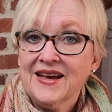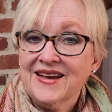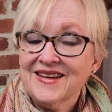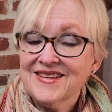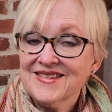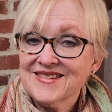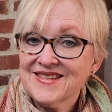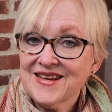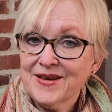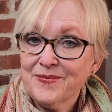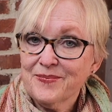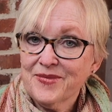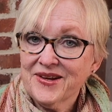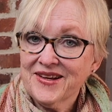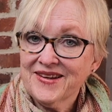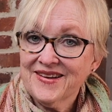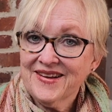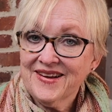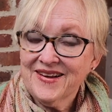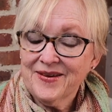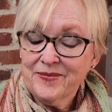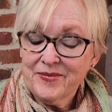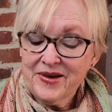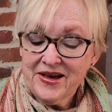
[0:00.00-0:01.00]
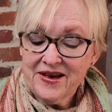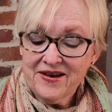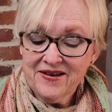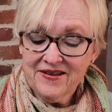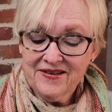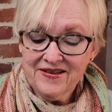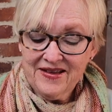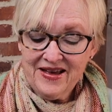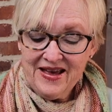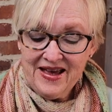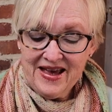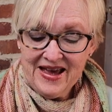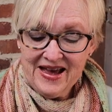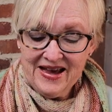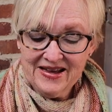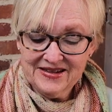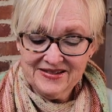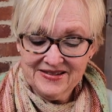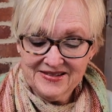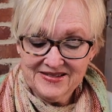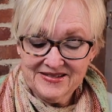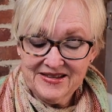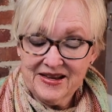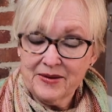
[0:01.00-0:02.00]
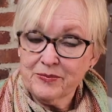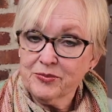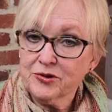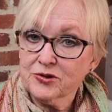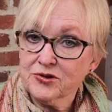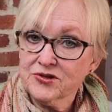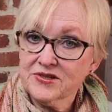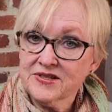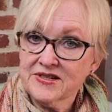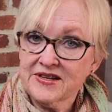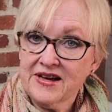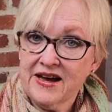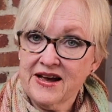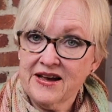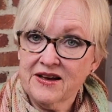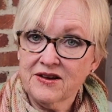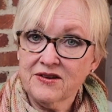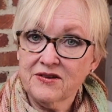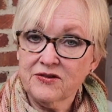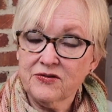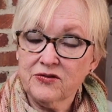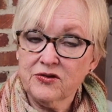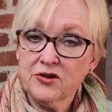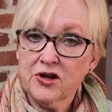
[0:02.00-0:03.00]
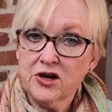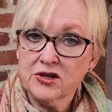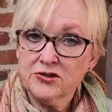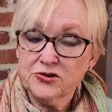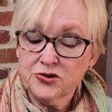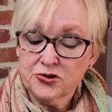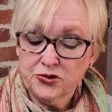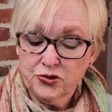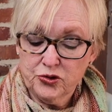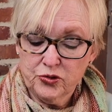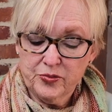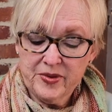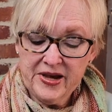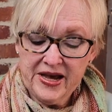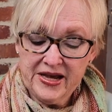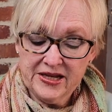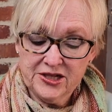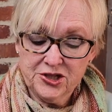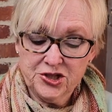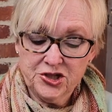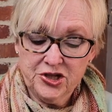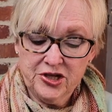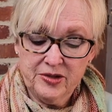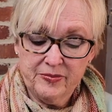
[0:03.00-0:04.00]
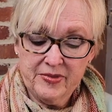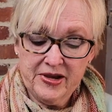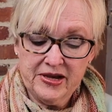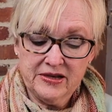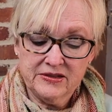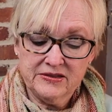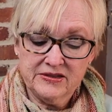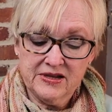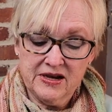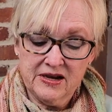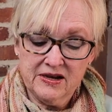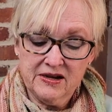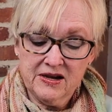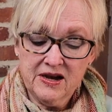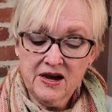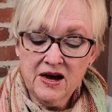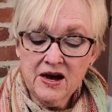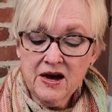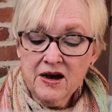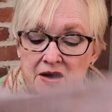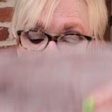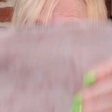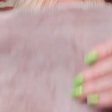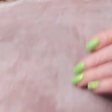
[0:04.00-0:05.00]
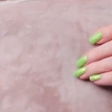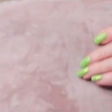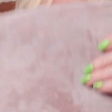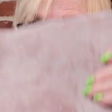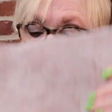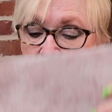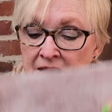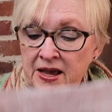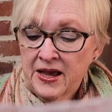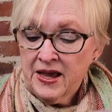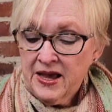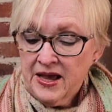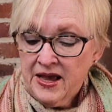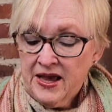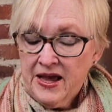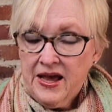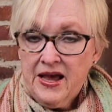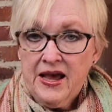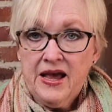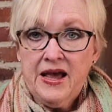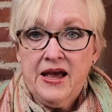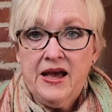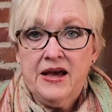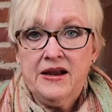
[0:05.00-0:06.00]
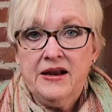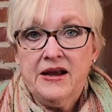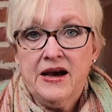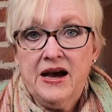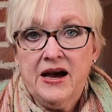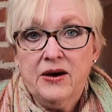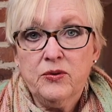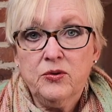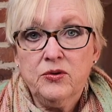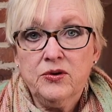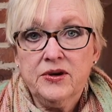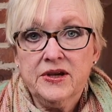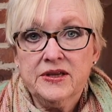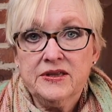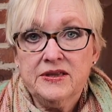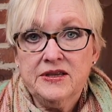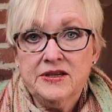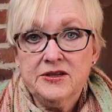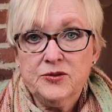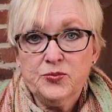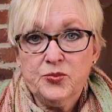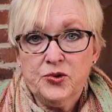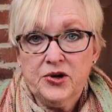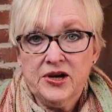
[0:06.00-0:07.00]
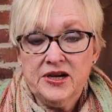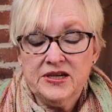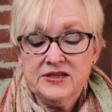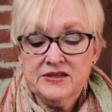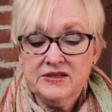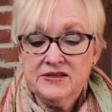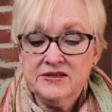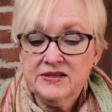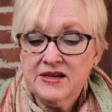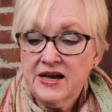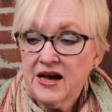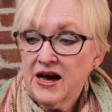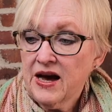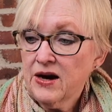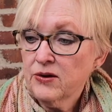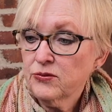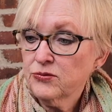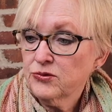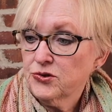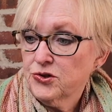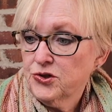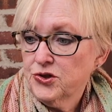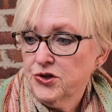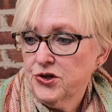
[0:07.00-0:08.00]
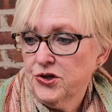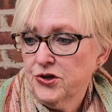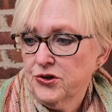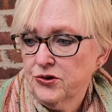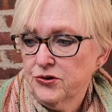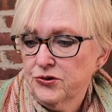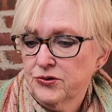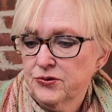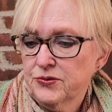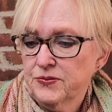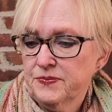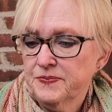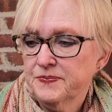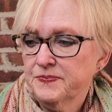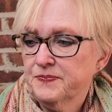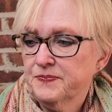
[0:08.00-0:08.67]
send me an email at samplerstyleflosstube@gmail.com, and I will get these prizes out to you.